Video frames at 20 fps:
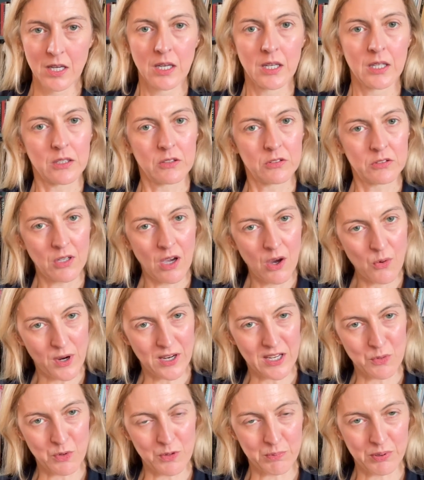You start
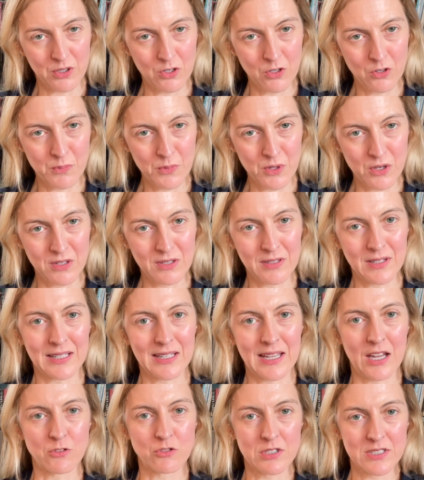working with procurement,
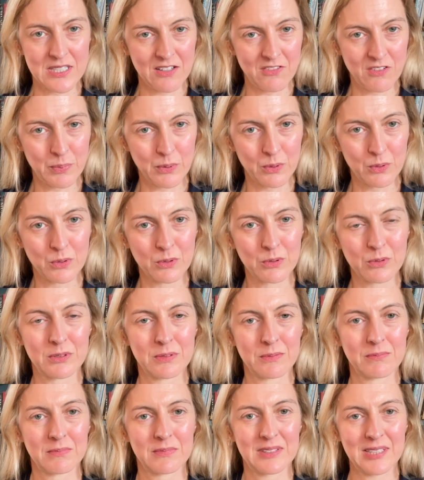accounts receivables,
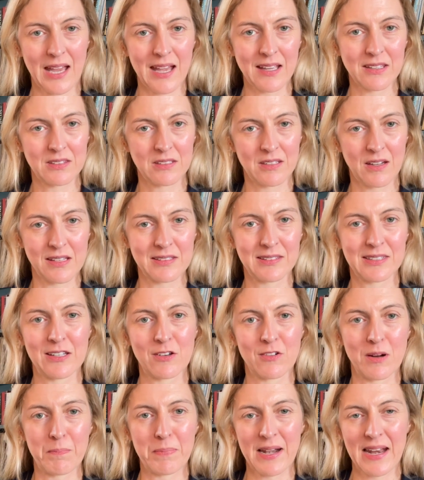tax and IT on
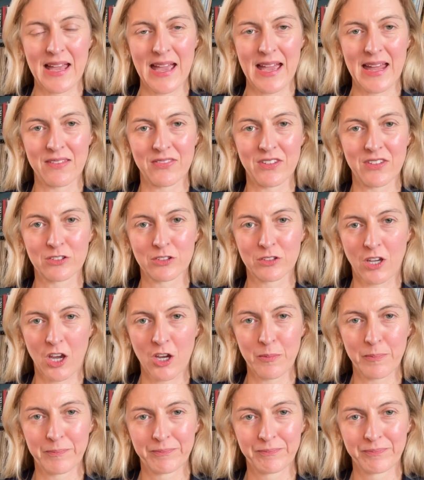a plan and a scope.
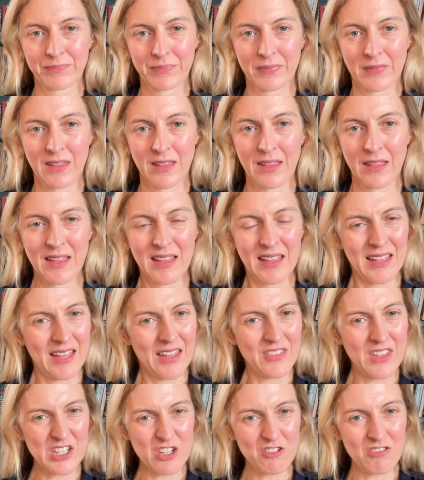And
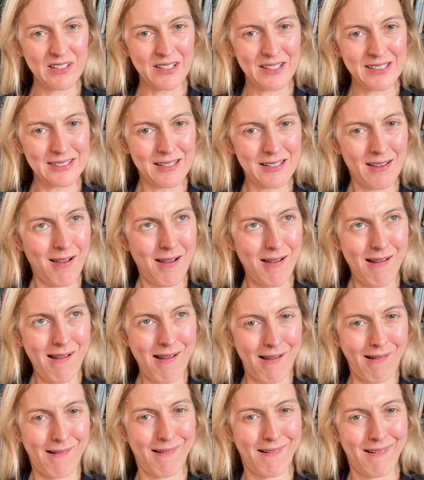then you realise,
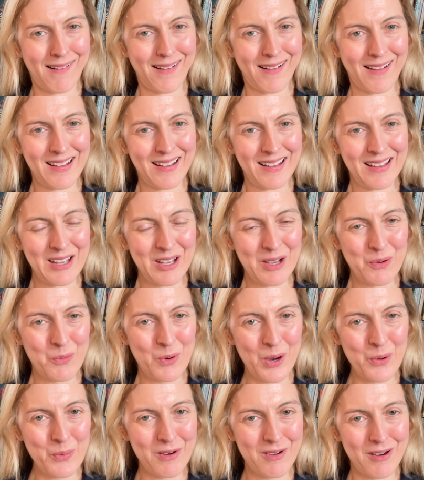
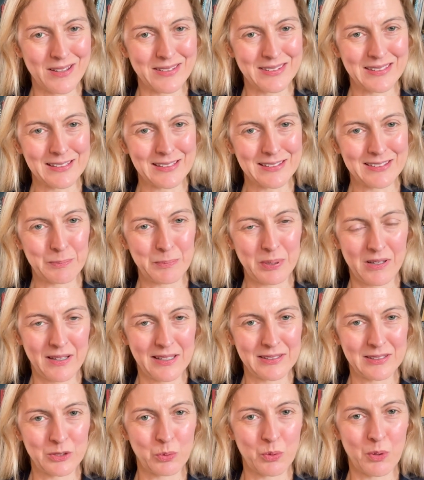while we're asking suppliers
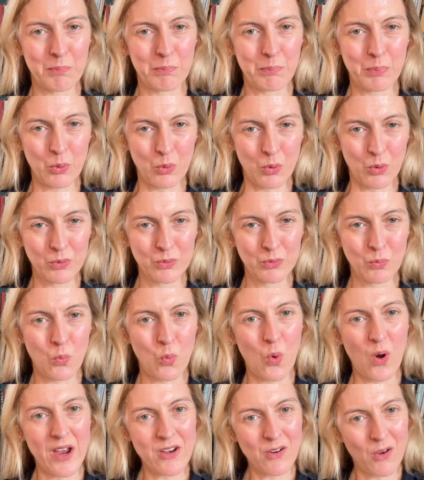to onboard,
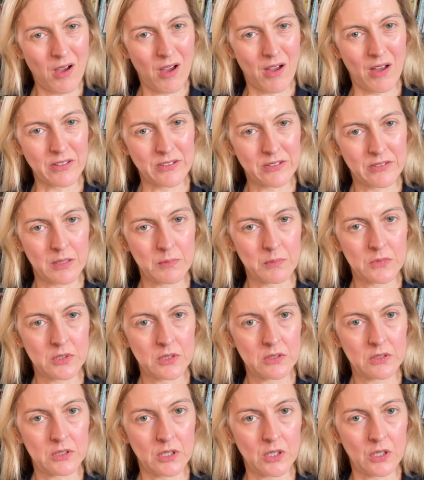why not ask them to
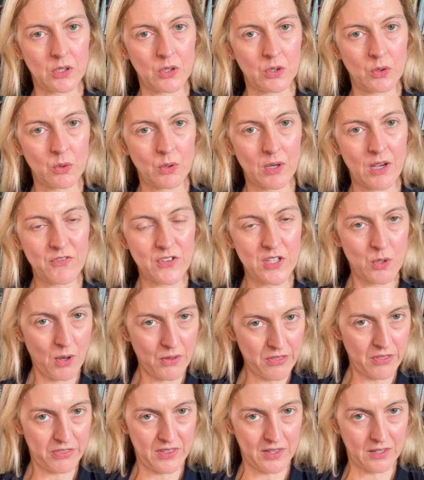do a few
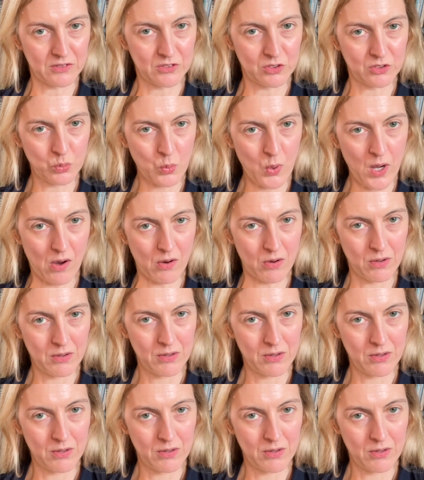other things as well?